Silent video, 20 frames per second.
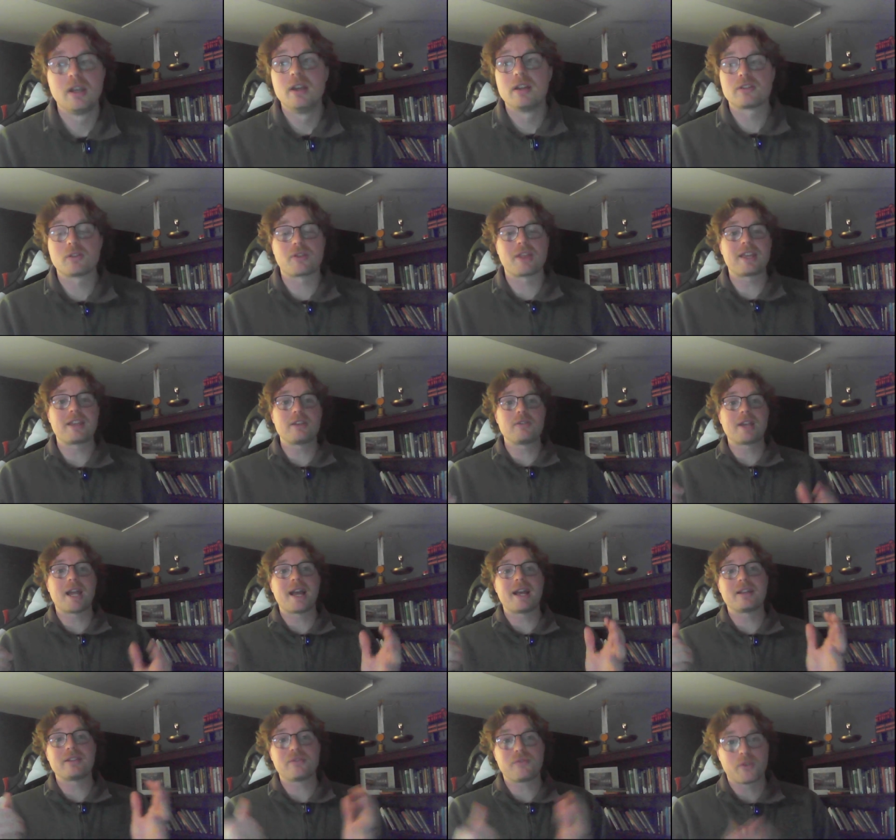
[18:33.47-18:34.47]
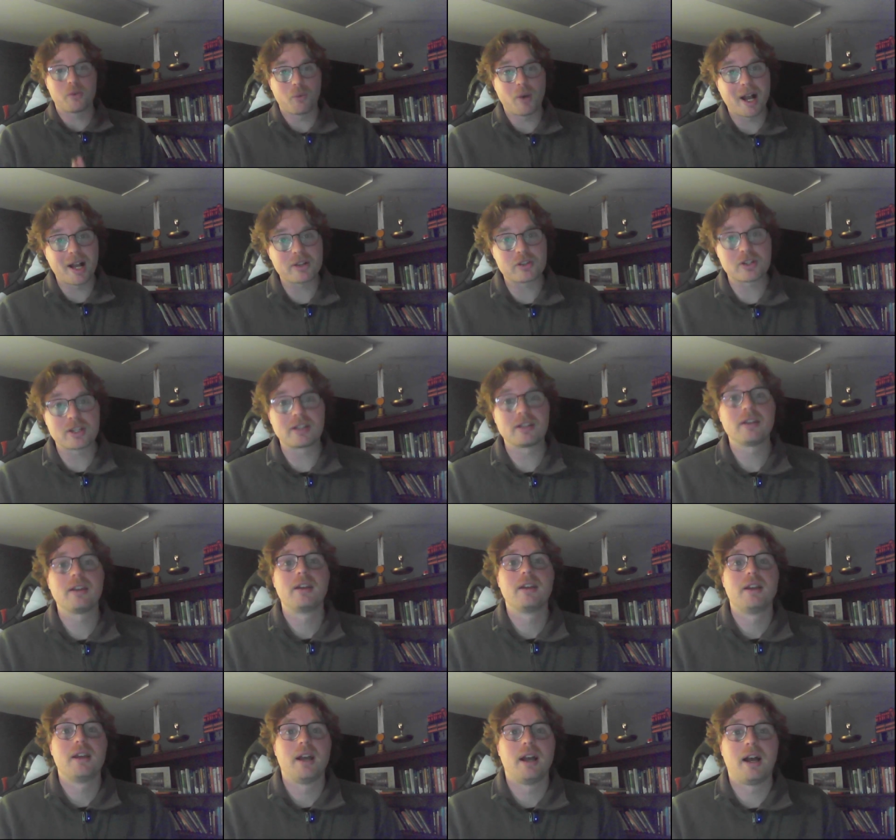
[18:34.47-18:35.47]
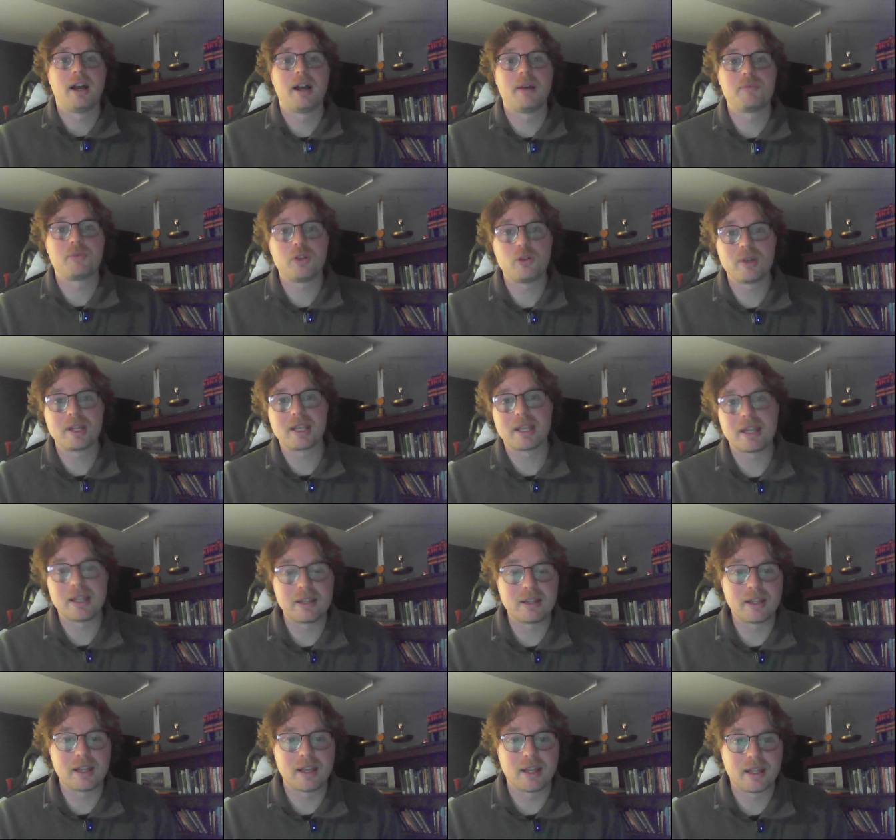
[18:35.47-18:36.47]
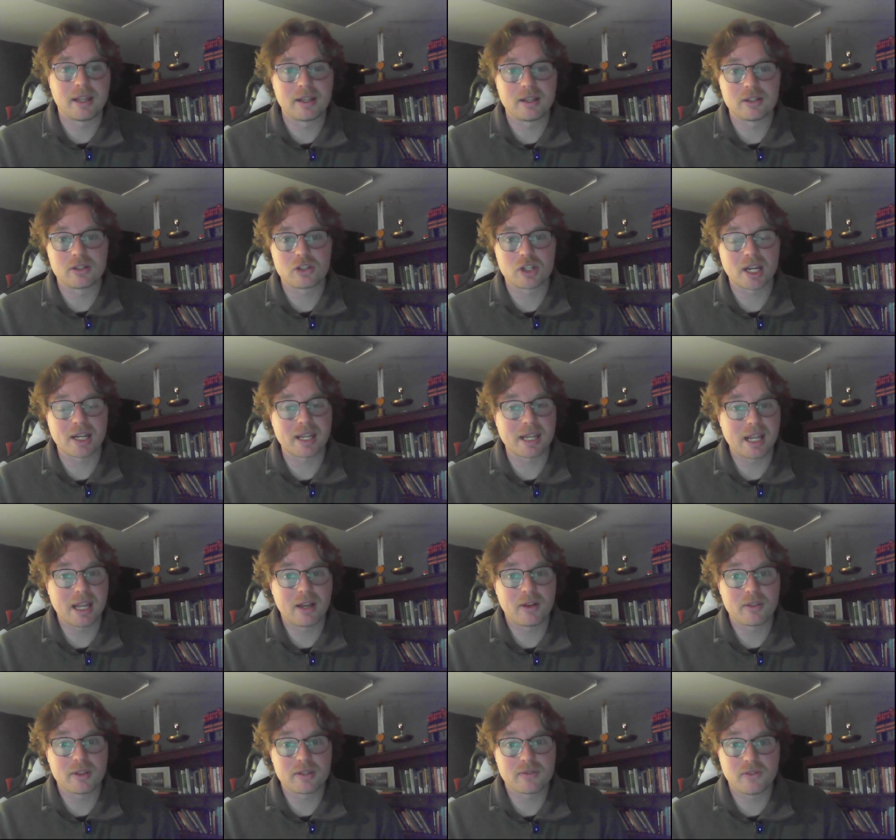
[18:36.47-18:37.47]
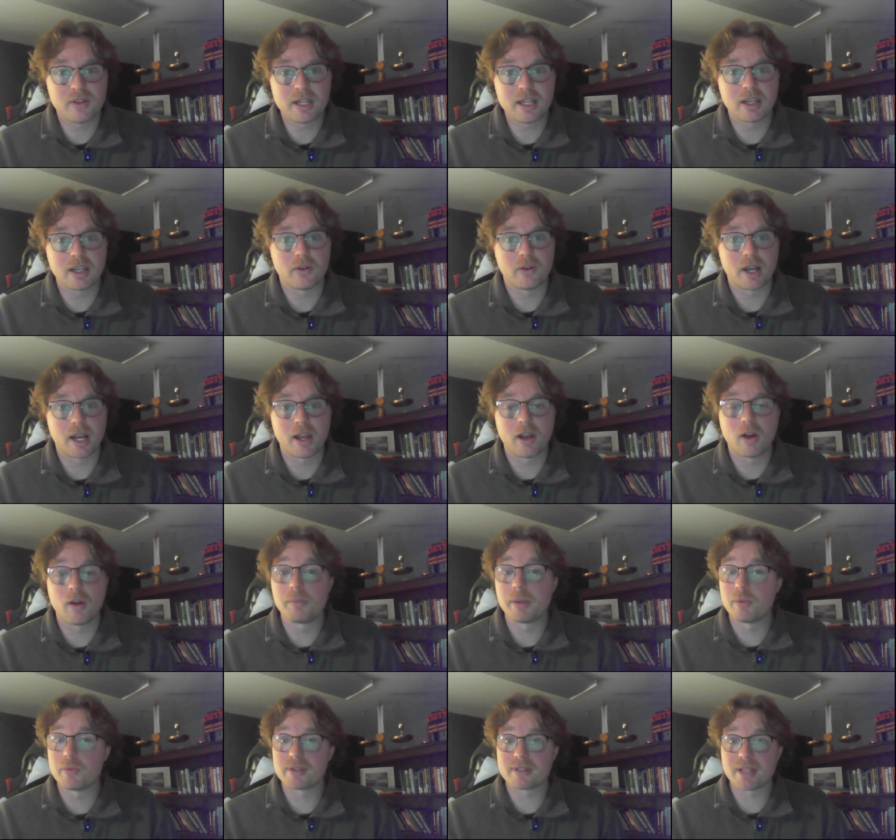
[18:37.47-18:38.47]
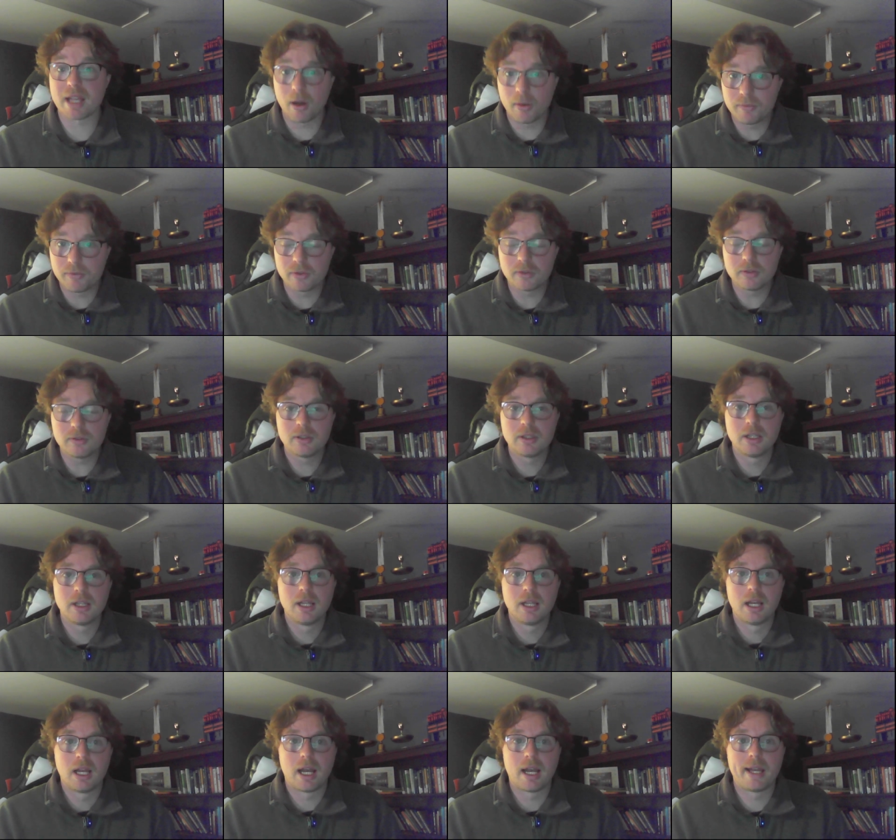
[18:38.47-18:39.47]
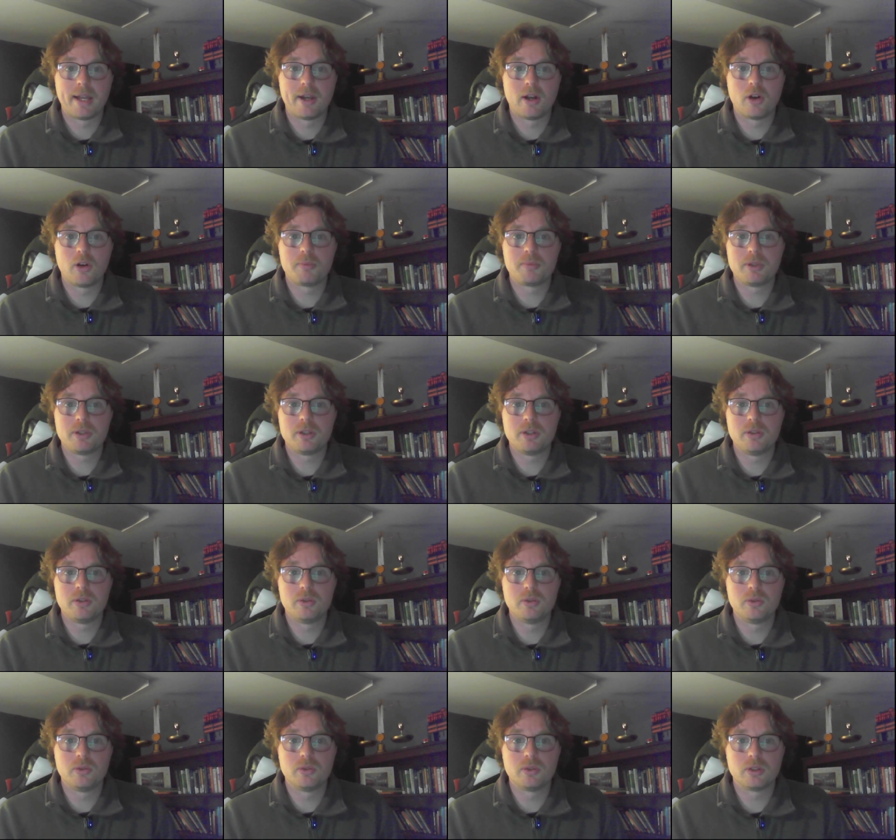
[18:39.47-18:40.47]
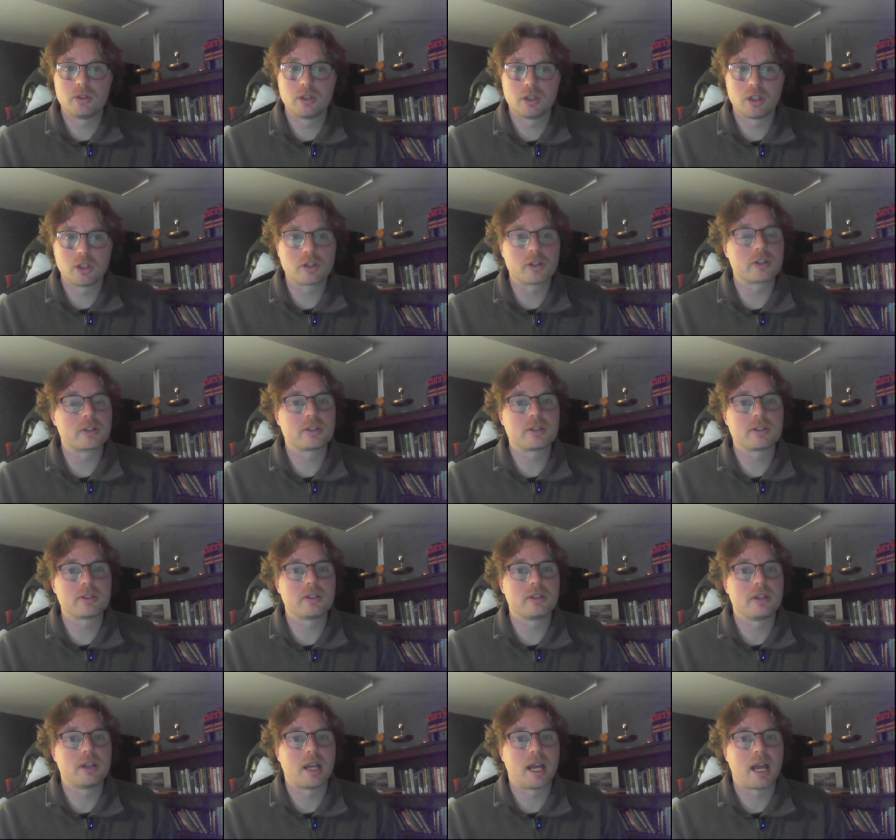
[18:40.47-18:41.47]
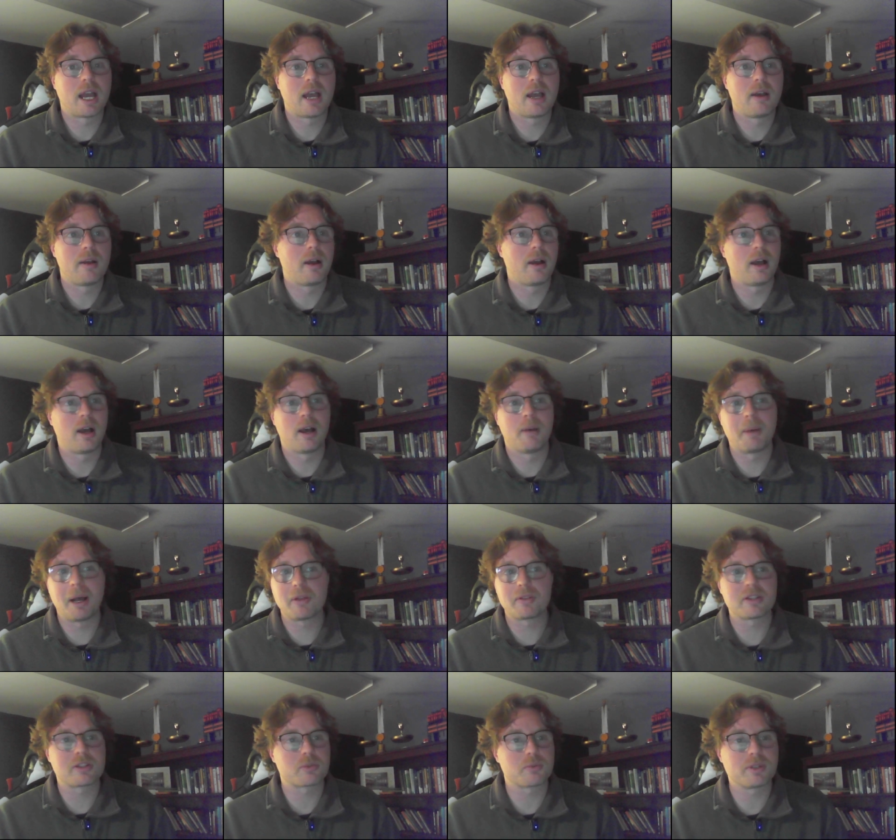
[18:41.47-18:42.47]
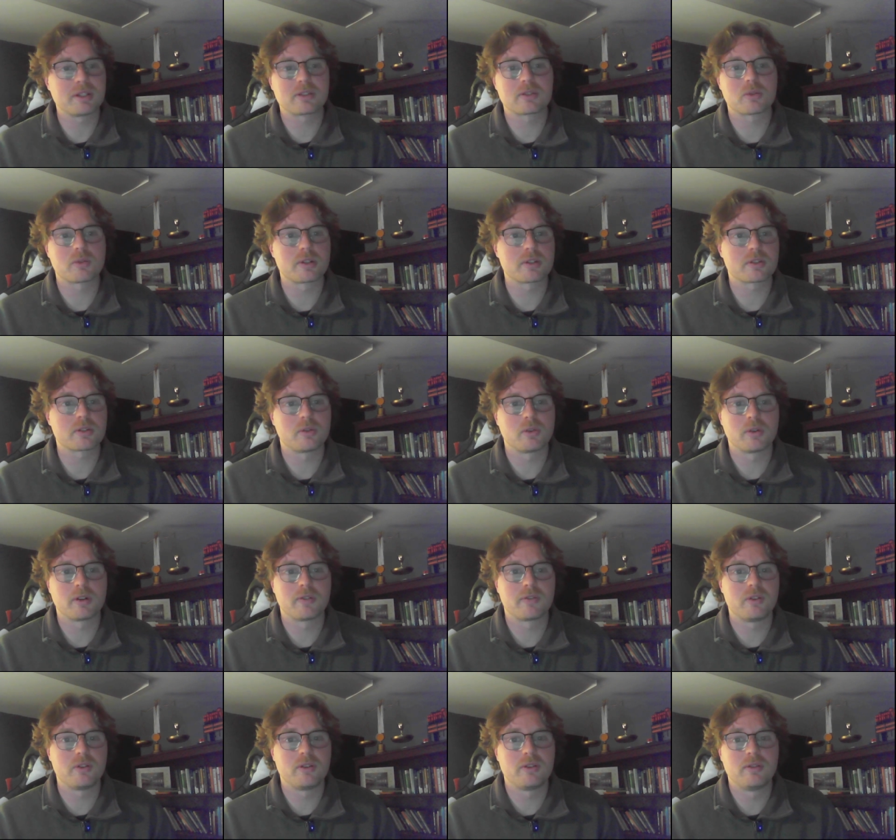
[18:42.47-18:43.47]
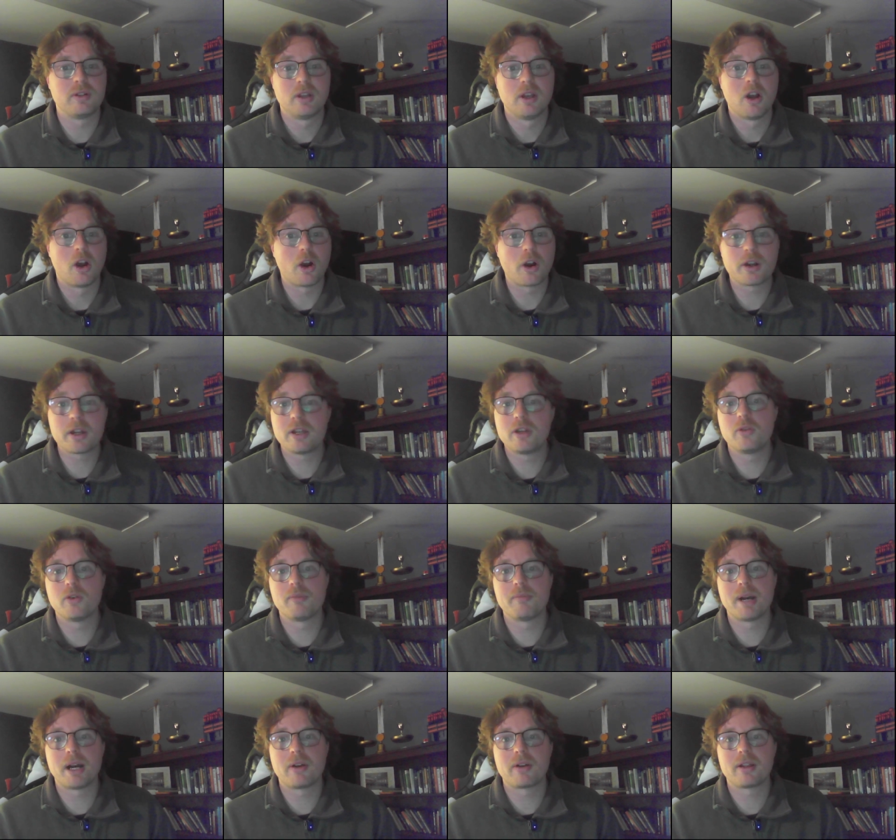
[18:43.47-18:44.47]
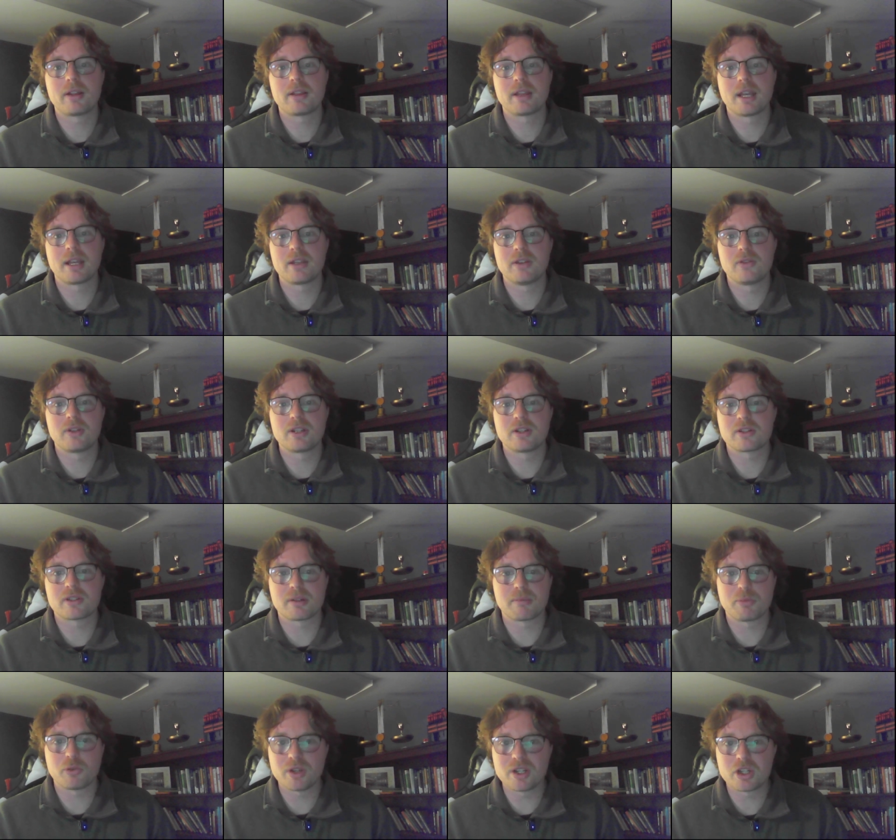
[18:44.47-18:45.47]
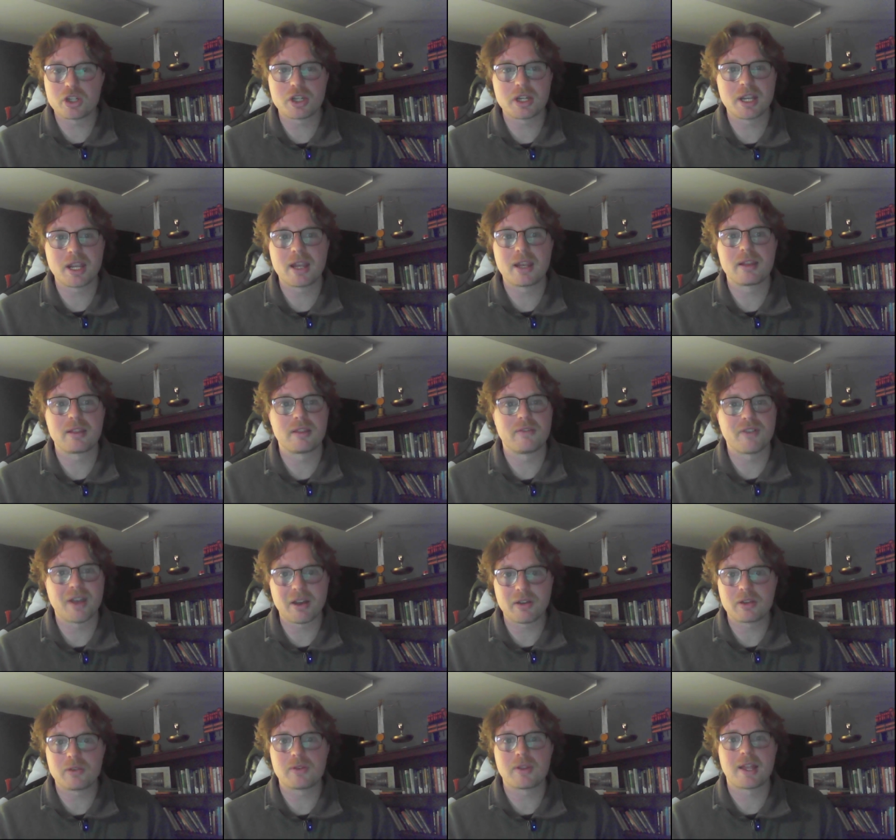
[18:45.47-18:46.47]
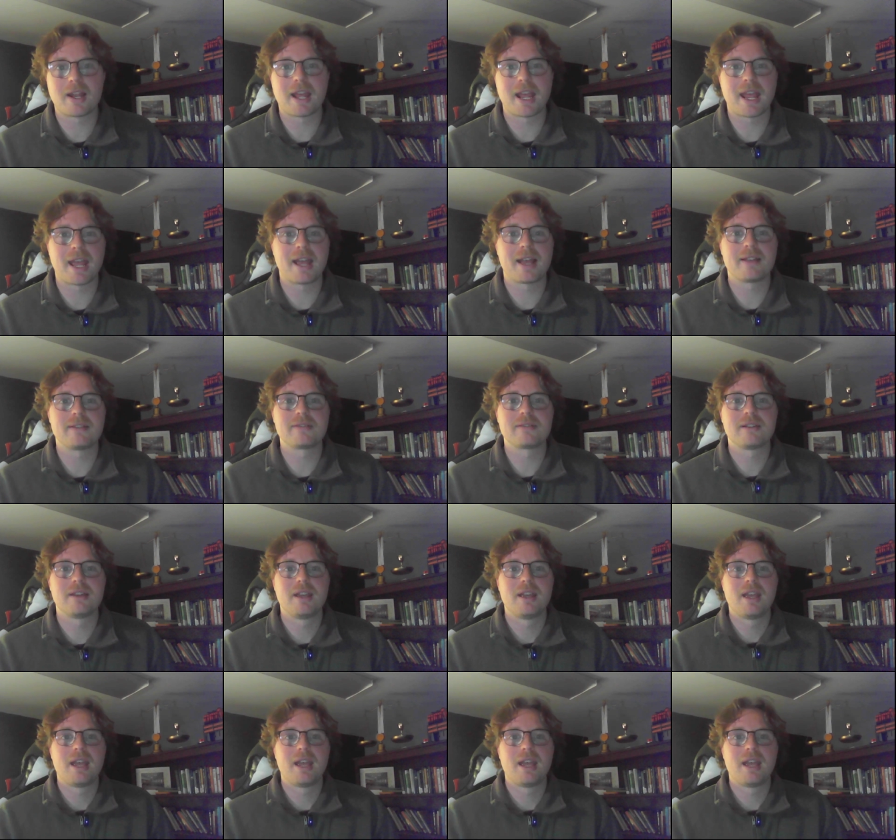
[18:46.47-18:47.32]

So thank you guys for watching, tuning in, and checking out this video. I hope it was helpful. I hope you learned about this resource, or if you already knew about it, that you can just appreciate the value that it adds.